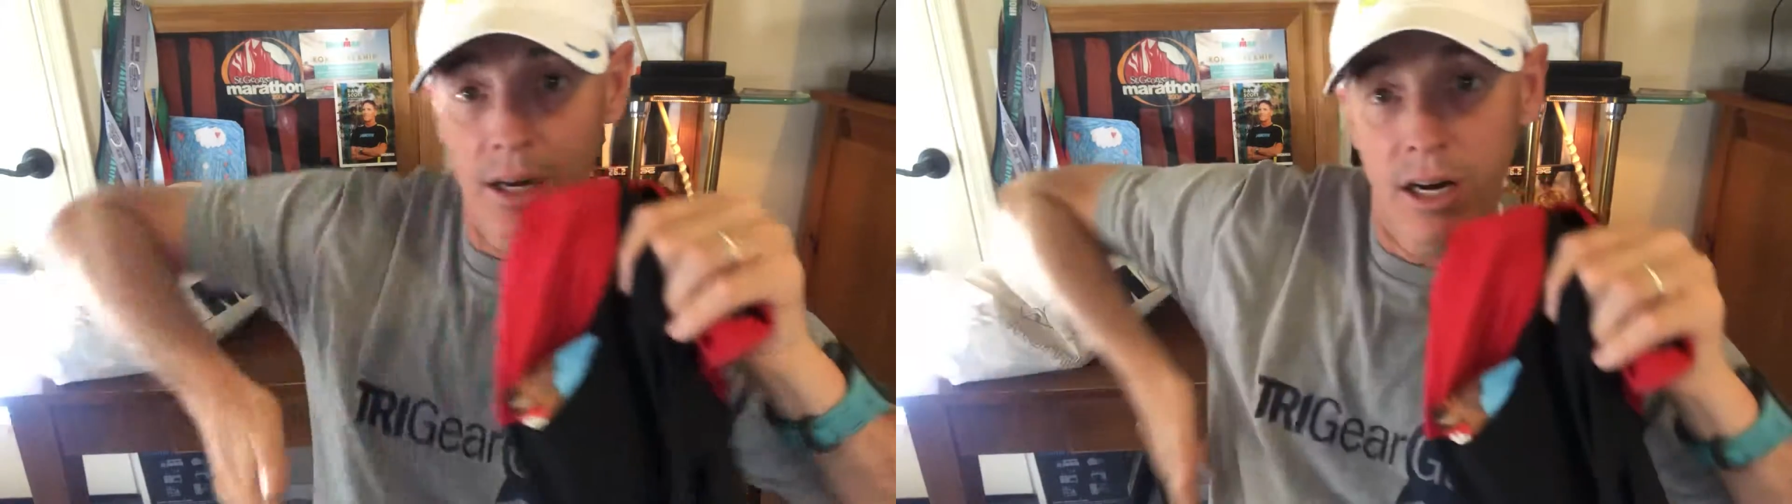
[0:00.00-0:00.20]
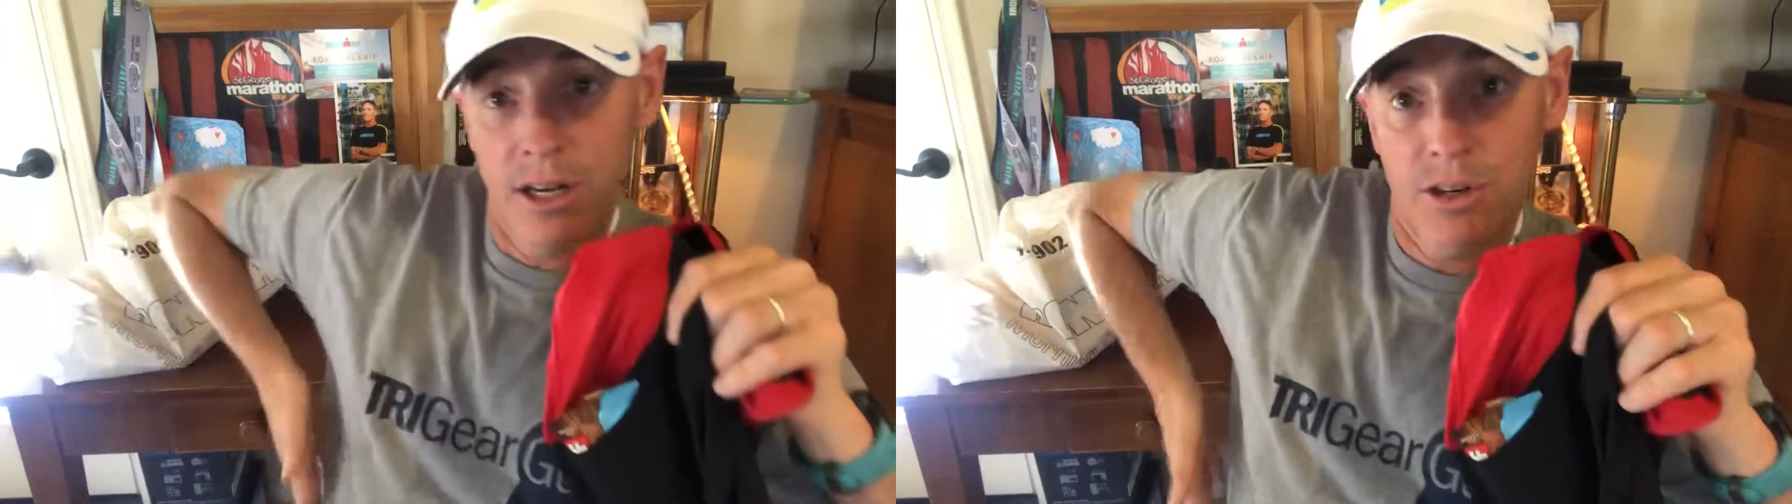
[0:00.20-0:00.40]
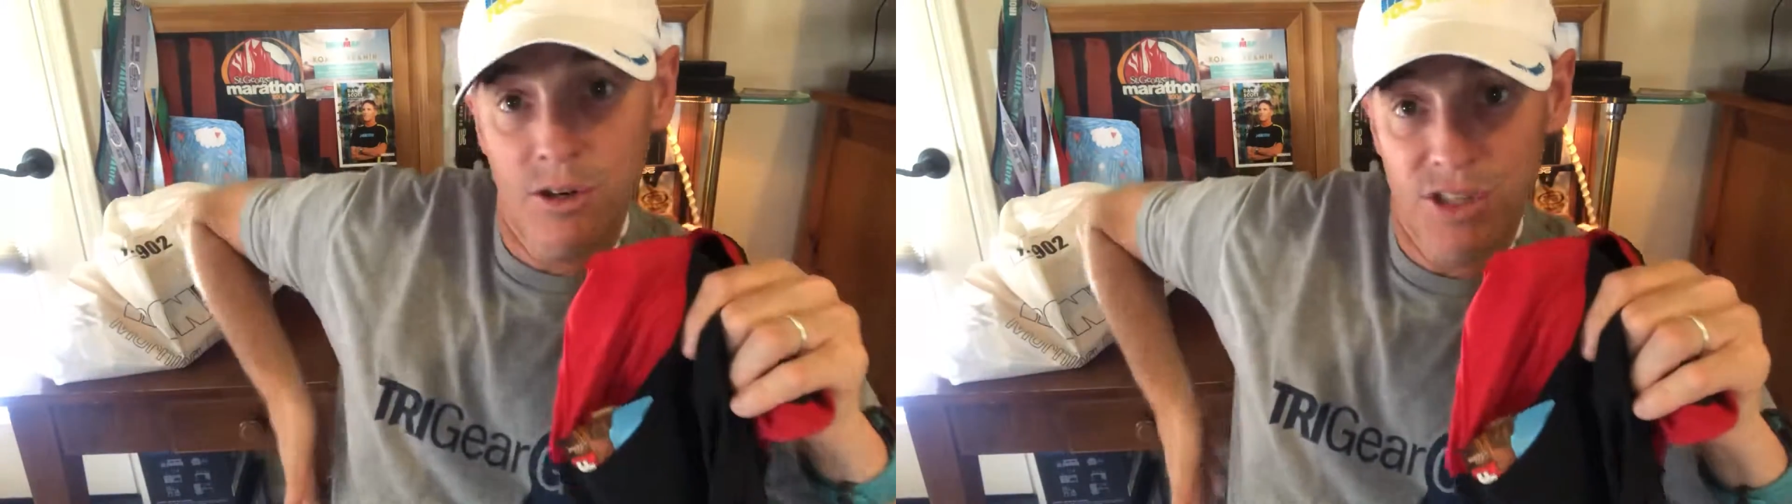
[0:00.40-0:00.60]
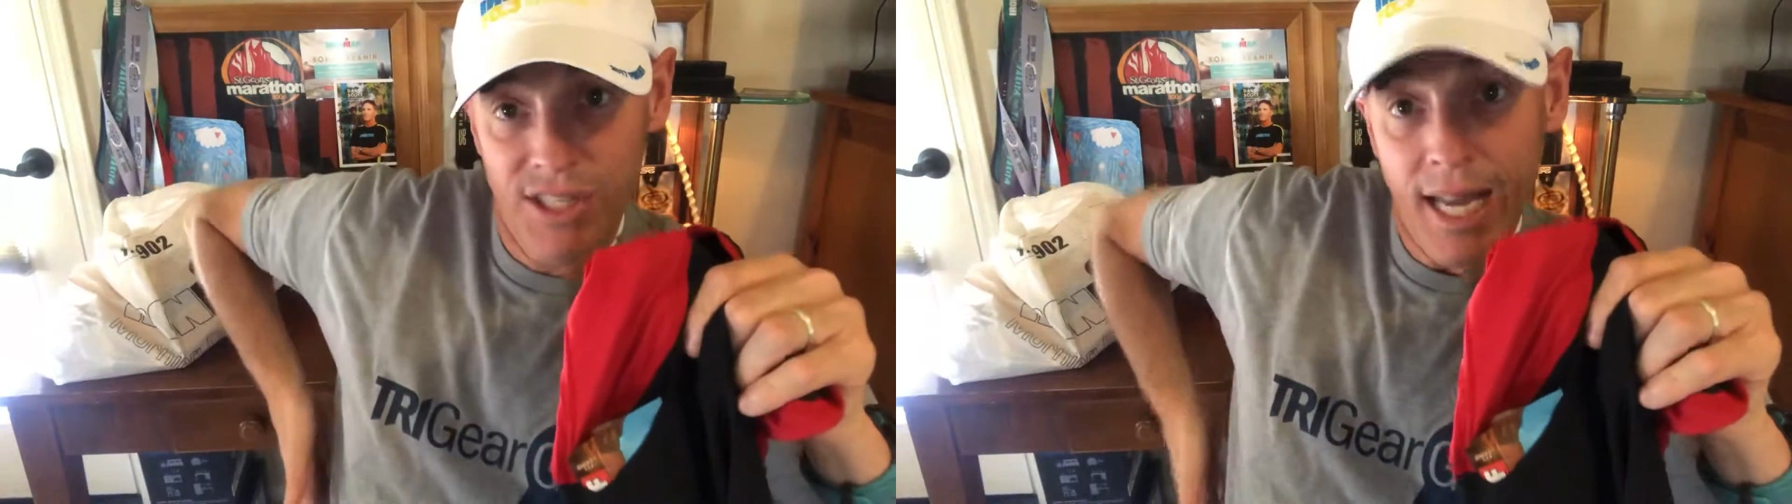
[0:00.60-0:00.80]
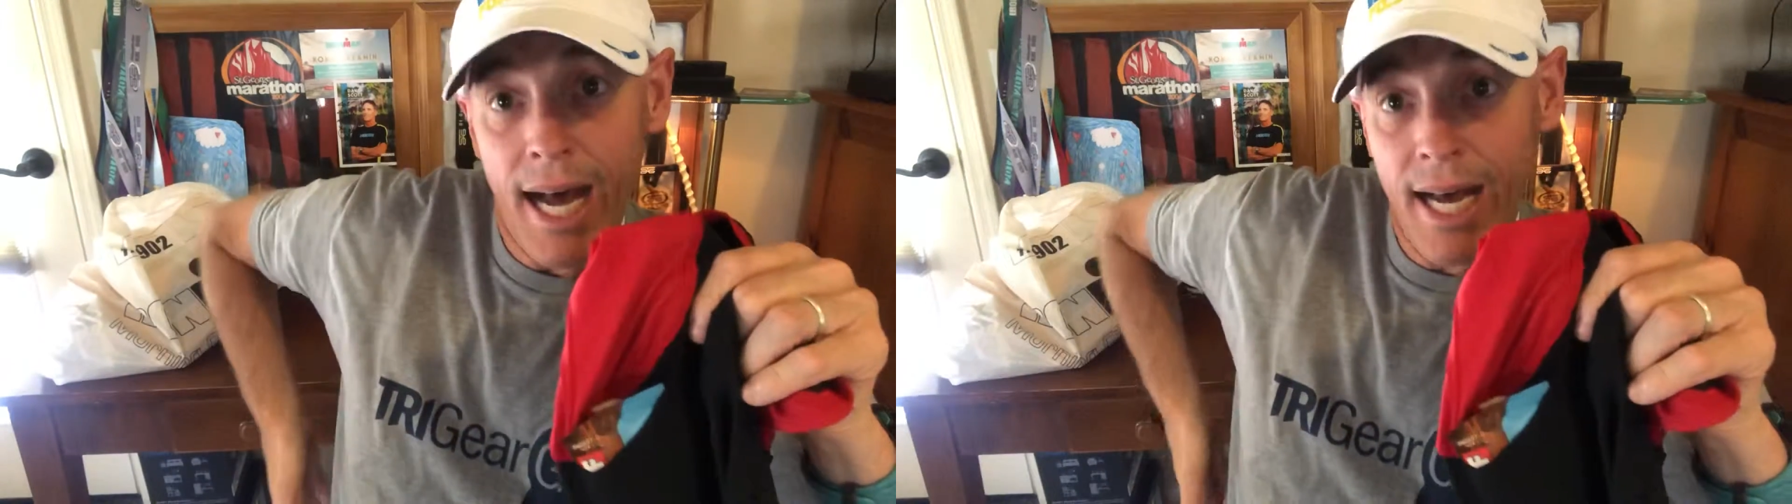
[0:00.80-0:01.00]
on your
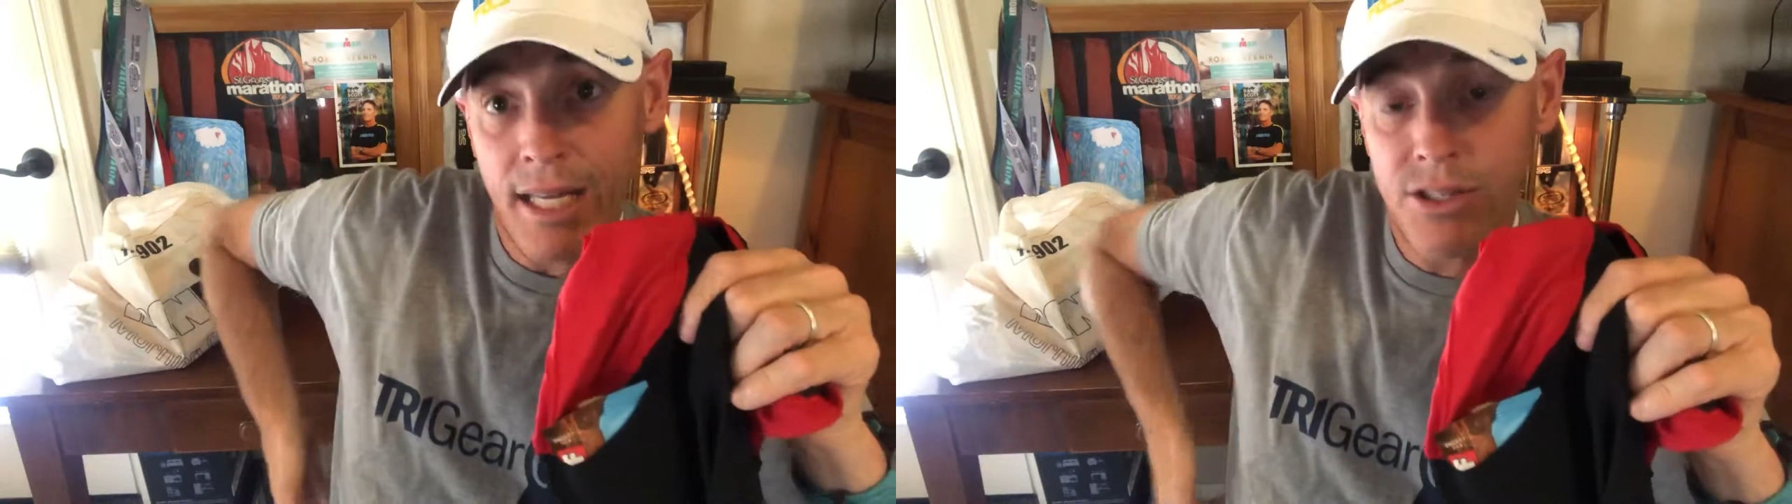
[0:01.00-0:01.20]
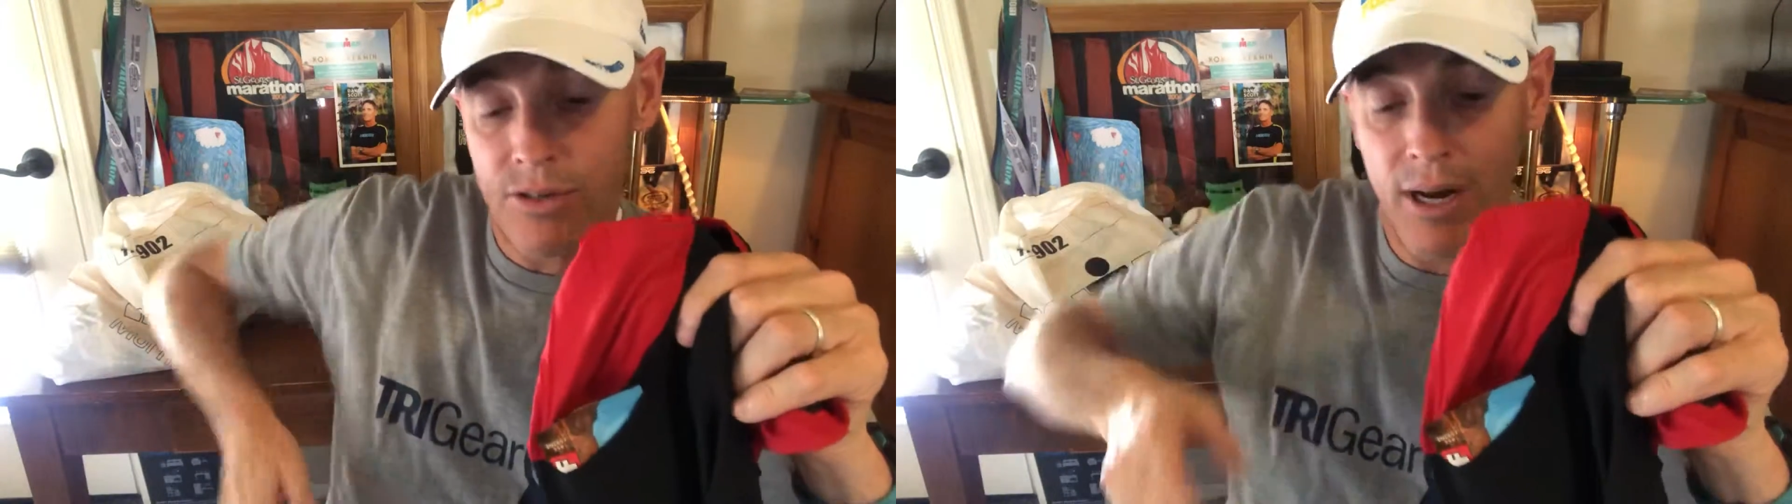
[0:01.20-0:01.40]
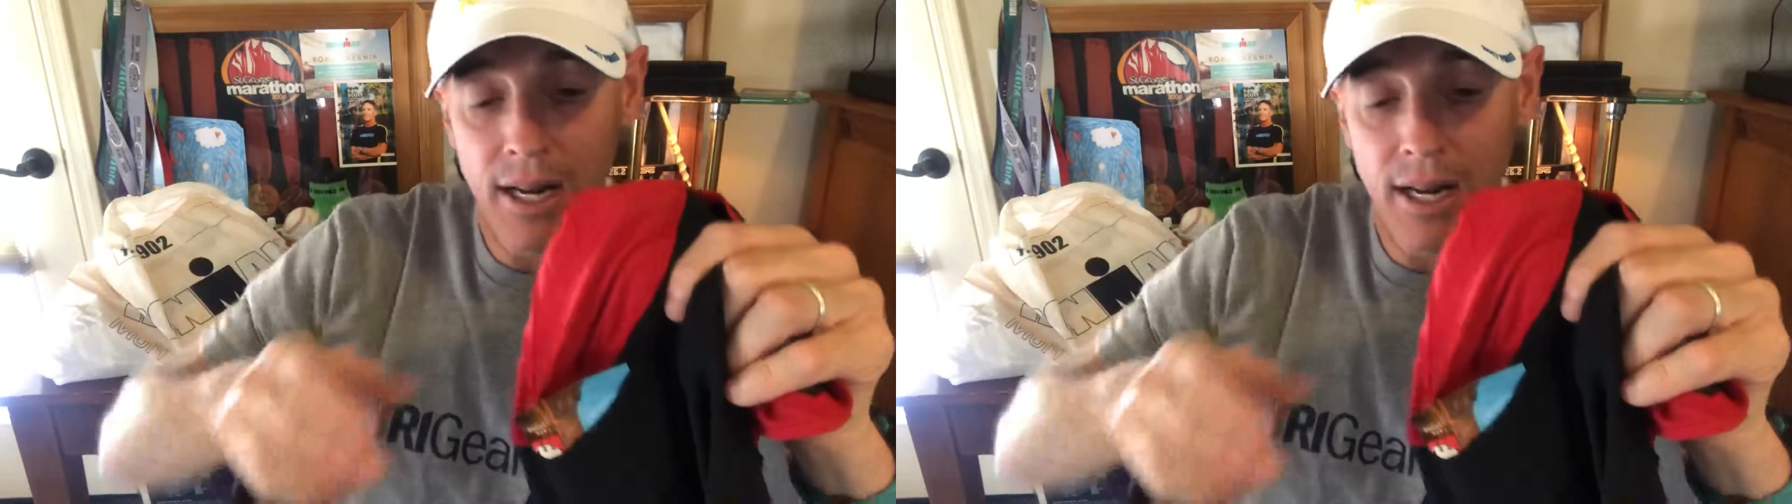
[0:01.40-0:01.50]
sides right